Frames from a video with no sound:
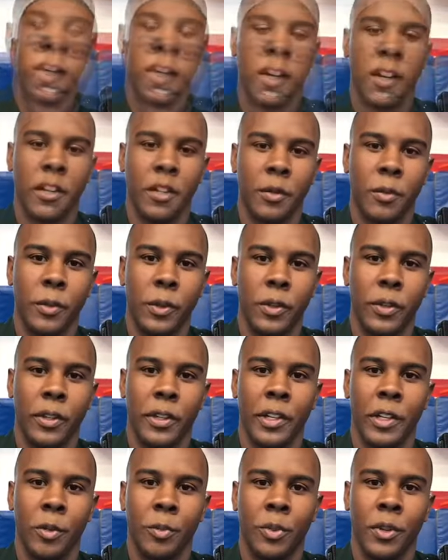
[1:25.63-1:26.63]
Get out in the community
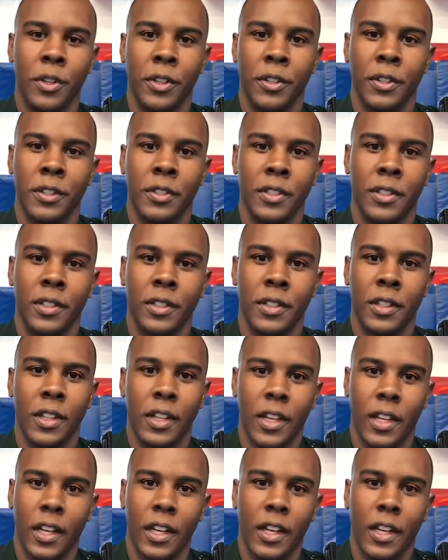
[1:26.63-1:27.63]
and help others, and
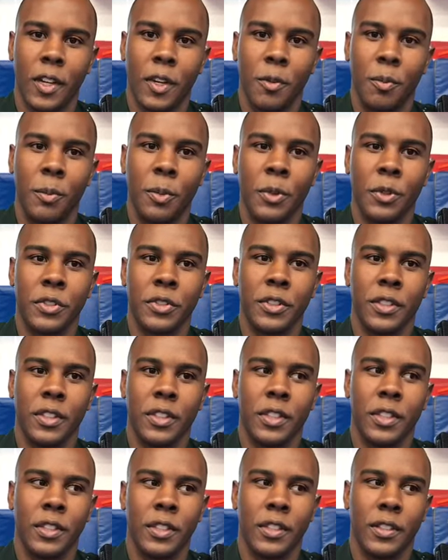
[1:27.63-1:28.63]

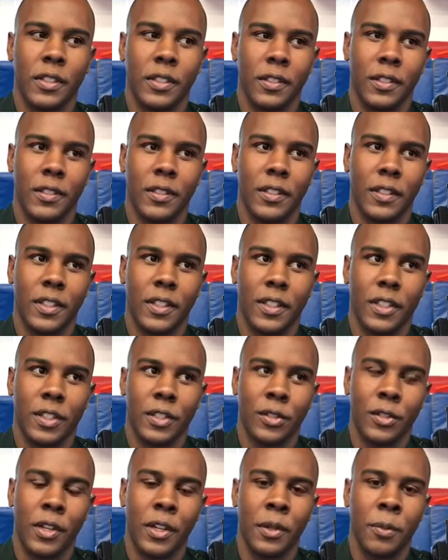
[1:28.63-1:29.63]
mostly
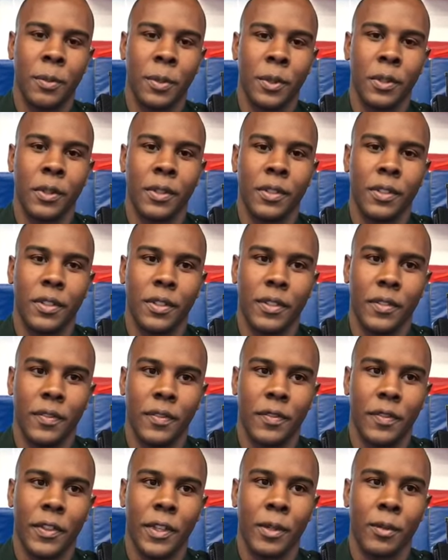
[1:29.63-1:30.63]
try to build
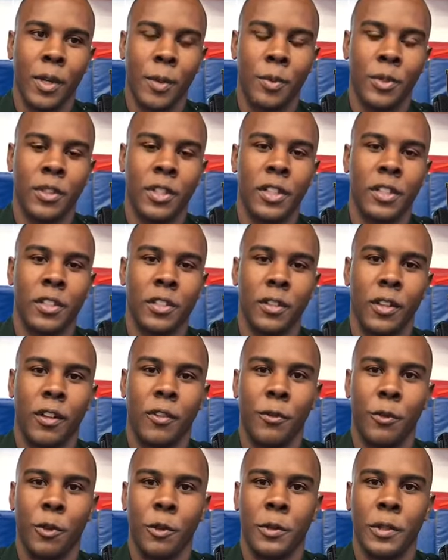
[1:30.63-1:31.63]
the reputation of law
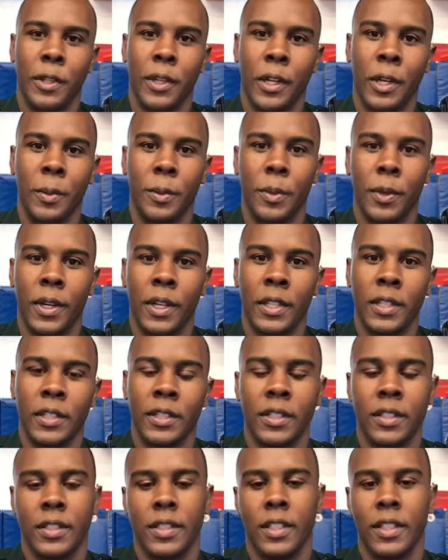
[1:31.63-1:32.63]
enforcement up,
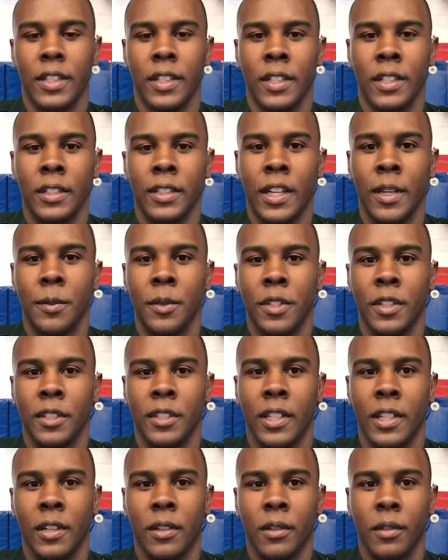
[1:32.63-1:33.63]
as in a time it is
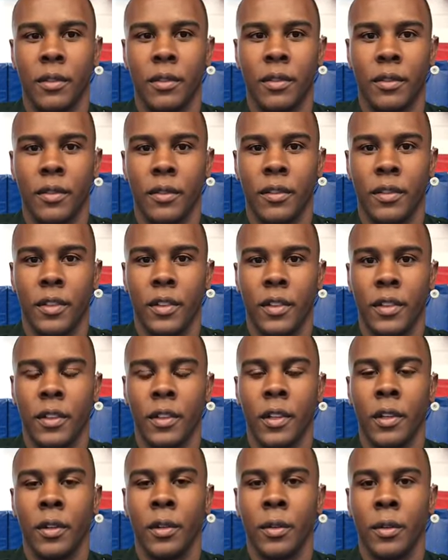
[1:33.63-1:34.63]
now
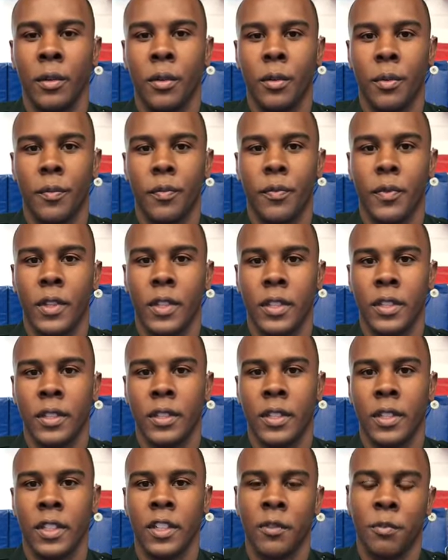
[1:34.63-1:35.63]
low,
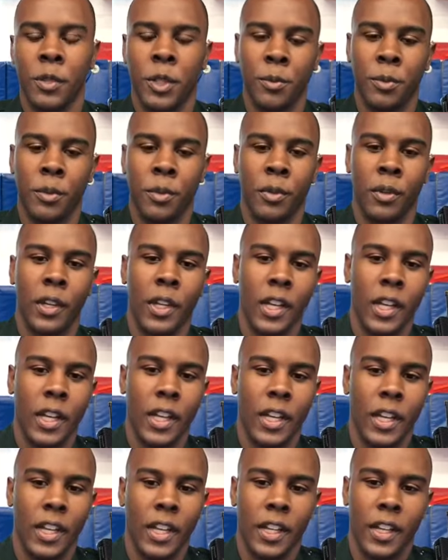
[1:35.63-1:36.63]
to give people
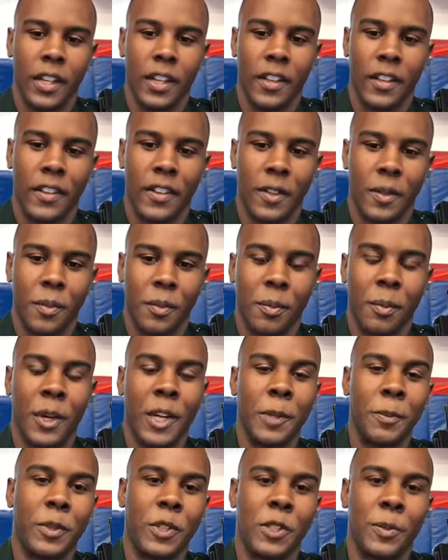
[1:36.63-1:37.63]

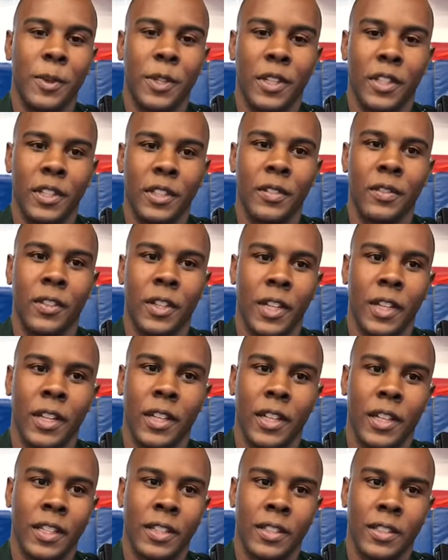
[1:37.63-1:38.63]
my perspective that
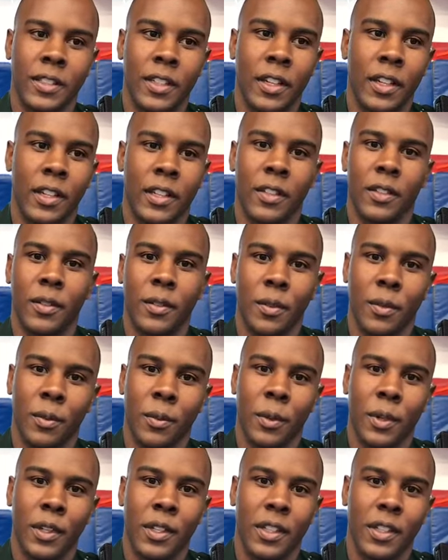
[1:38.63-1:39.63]
it's not
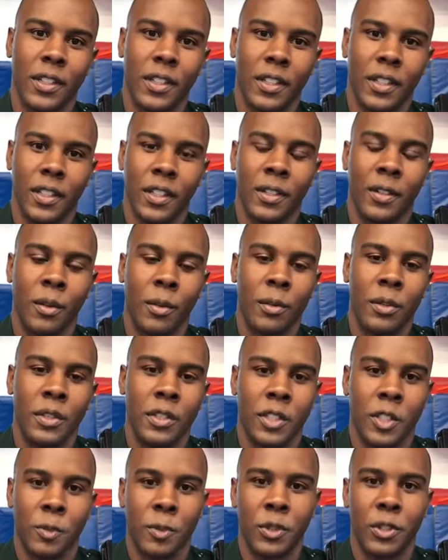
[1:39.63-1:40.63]
what it always
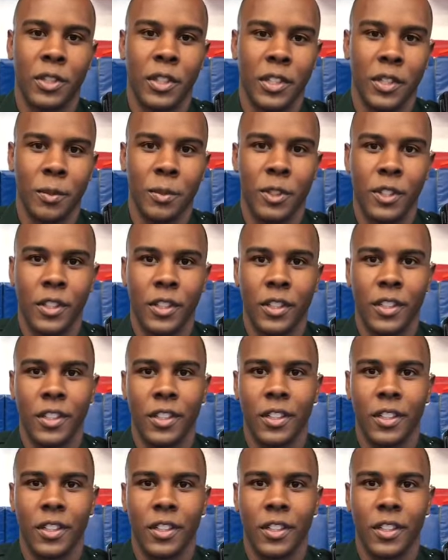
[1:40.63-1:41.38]
is portrayed to be.